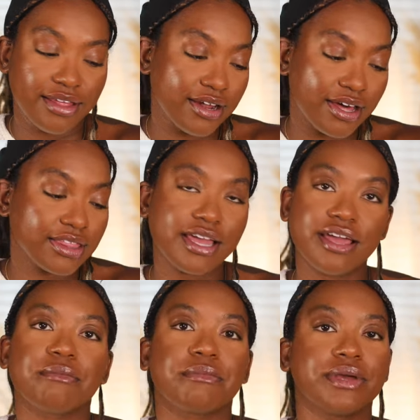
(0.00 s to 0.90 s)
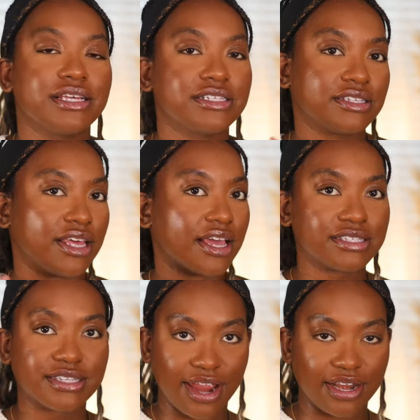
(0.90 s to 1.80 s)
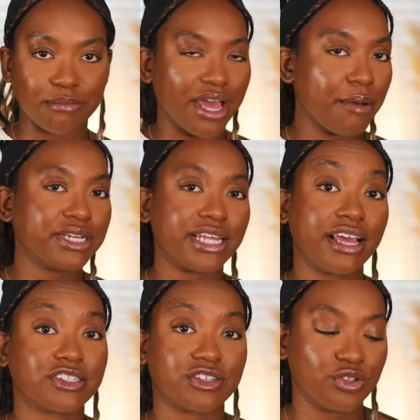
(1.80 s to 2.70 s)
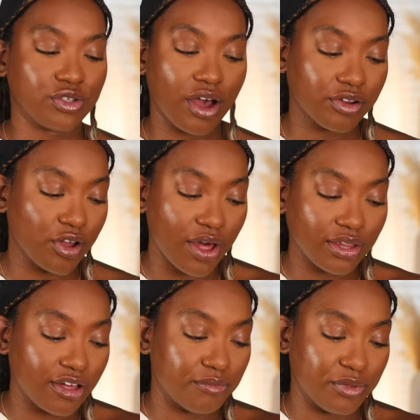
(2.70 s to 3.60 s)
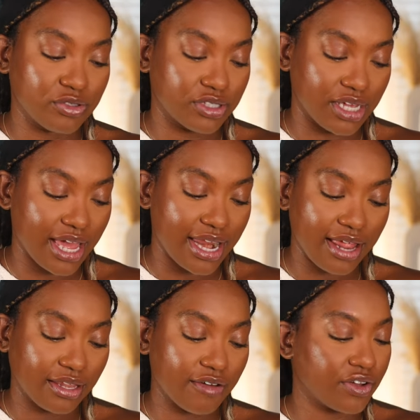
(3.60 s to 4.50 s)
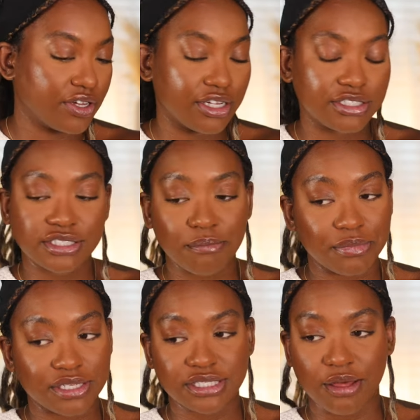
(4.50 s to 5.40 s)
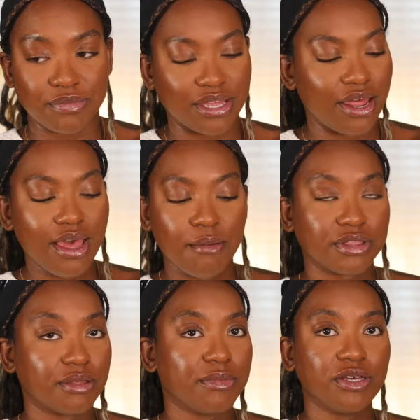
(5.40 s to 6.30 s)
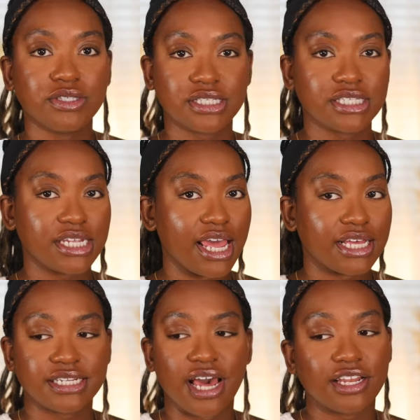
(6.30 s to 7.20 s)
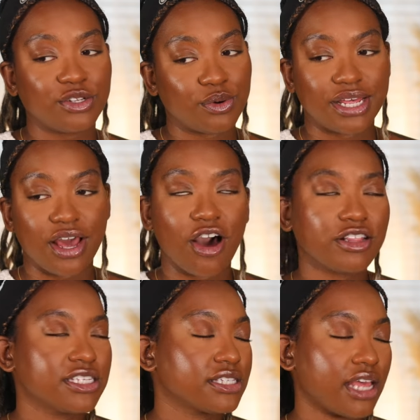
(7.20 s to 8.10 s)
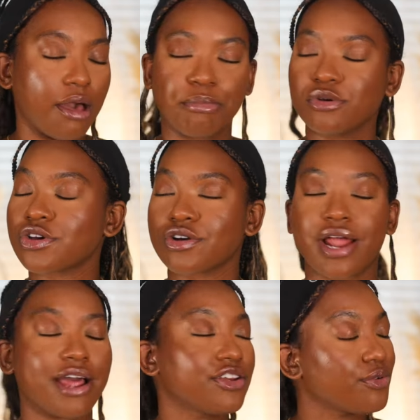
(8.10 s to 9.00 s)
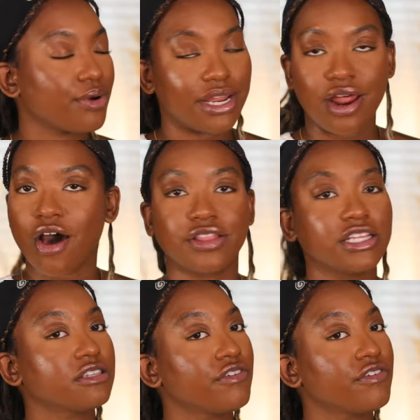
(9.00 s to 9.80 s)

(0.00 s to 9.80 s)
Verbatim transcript: Nothing is exciting me. I'm a dancer too. Y'all know I love music and I love a good something something. But the music today is not doing it. All these samples are not doing it. All these